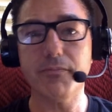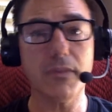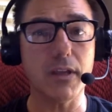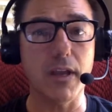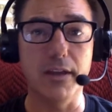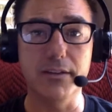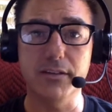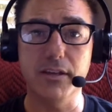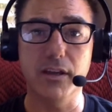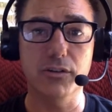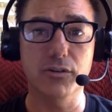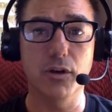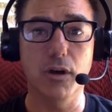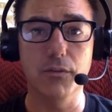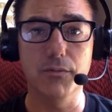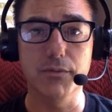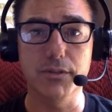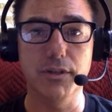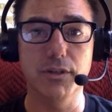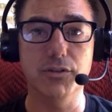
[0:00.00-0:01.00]
I just had a
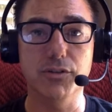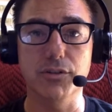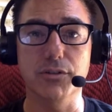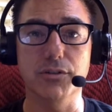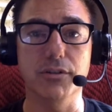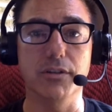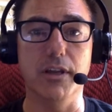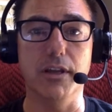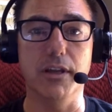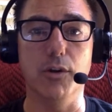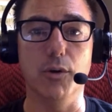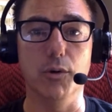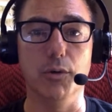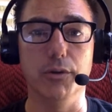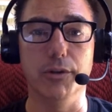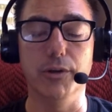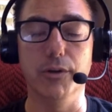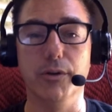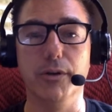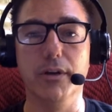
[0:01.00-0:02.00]
conversation today
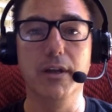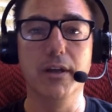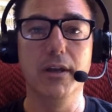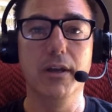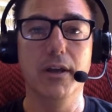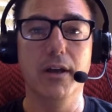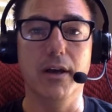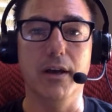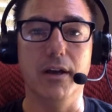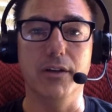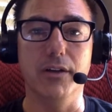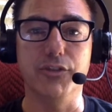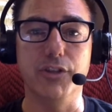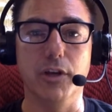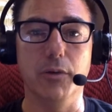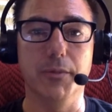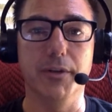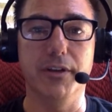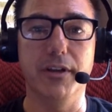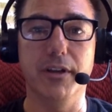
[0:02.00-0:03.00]
earlier. A
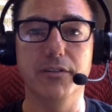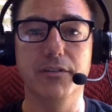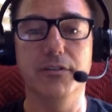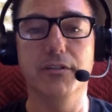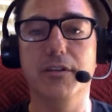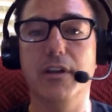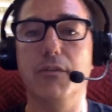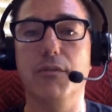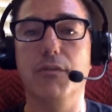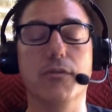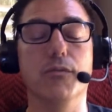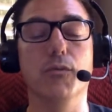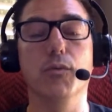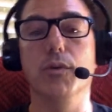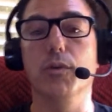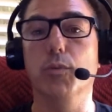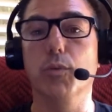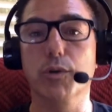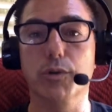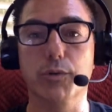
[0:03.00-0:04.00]
gentleman had never even
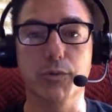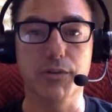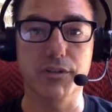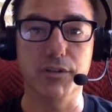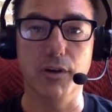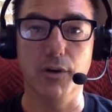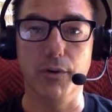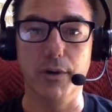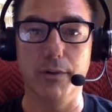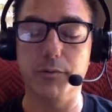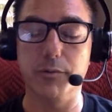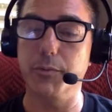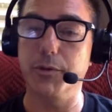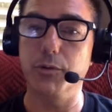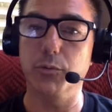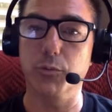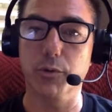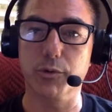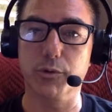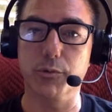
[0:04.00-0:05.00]
really worked with CRMs, but he
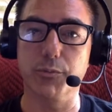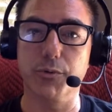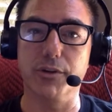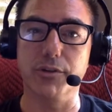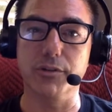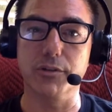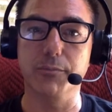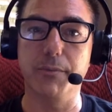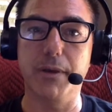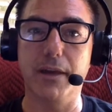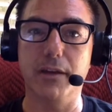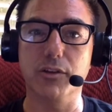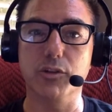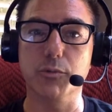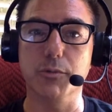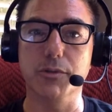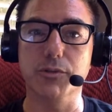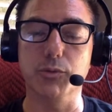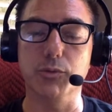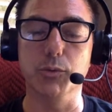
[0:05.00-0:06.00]
worked with project
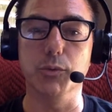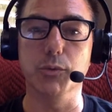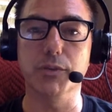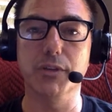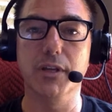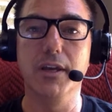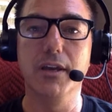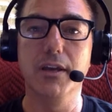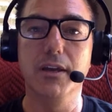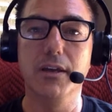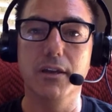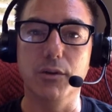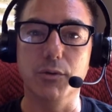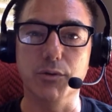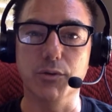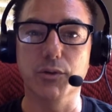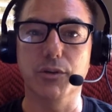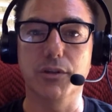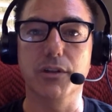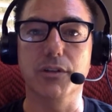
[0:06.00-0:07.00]
management tools. He
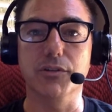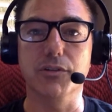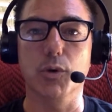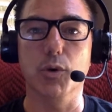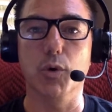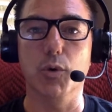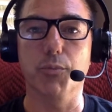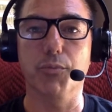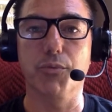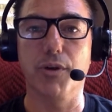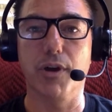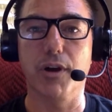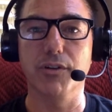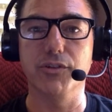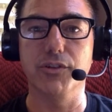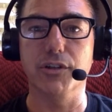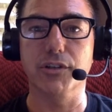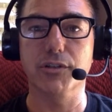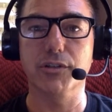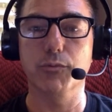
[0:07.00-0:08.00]
was looking at Zoho
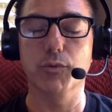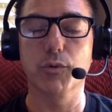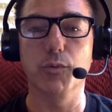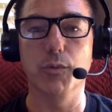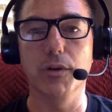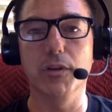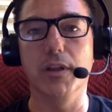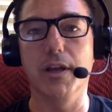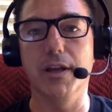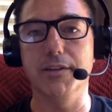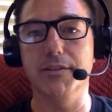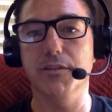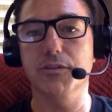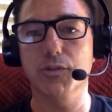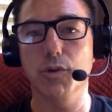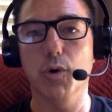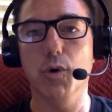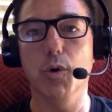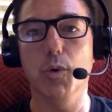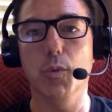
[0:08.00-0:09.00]
projects. We realized that
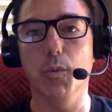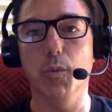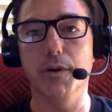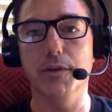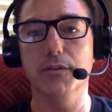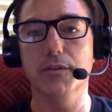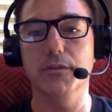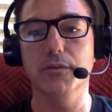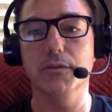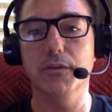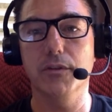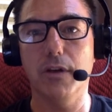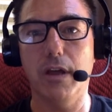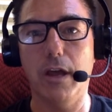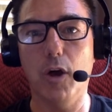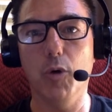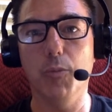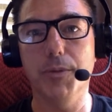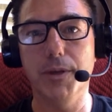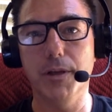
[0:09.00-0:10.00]
Zoho One could
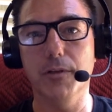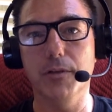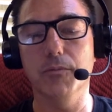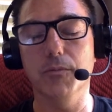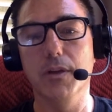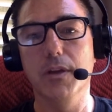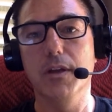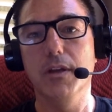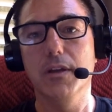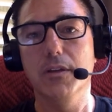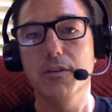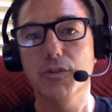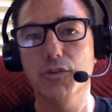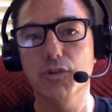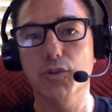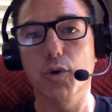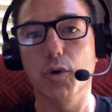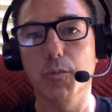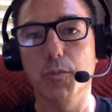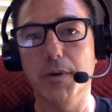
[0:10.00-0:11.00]
help him
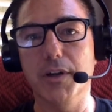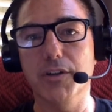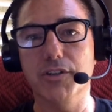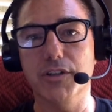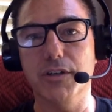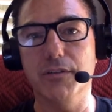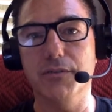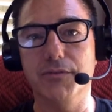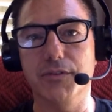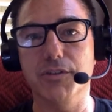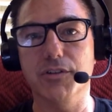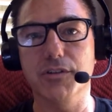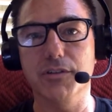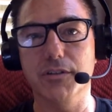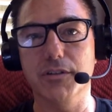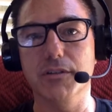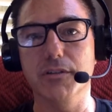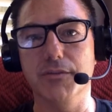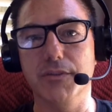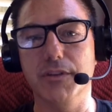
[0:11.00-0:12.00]
so much in
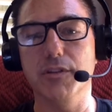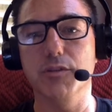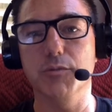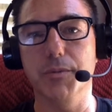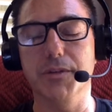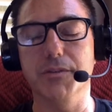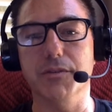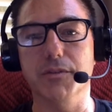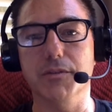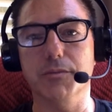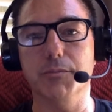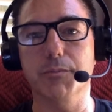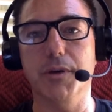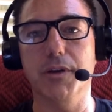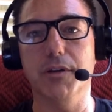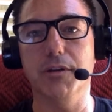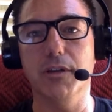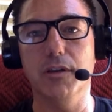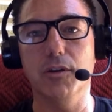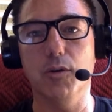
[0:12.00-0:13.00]
efficiencies of his business
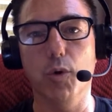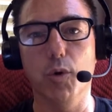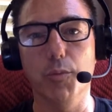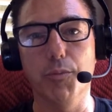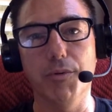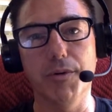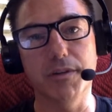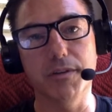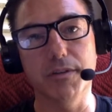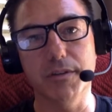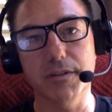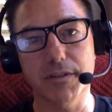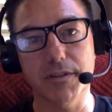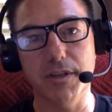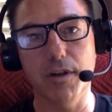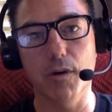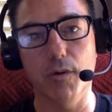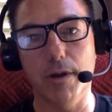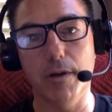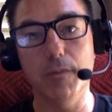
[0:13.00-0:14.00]
by incorporating
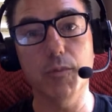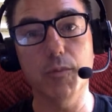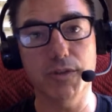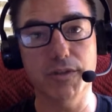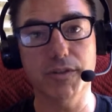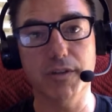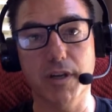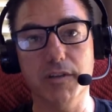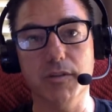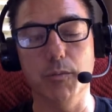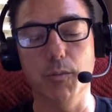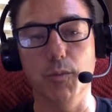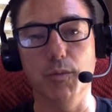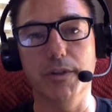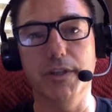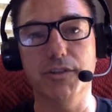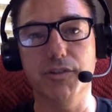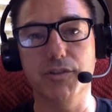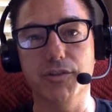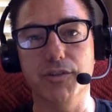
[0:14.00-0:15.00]
CRM, which is customer
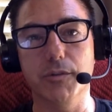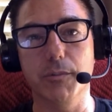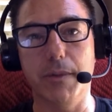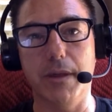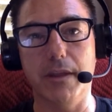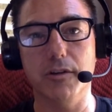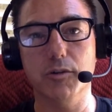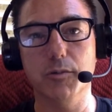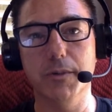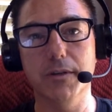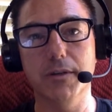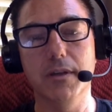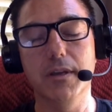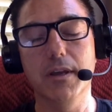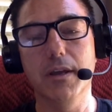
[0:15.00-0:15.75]
relationship management,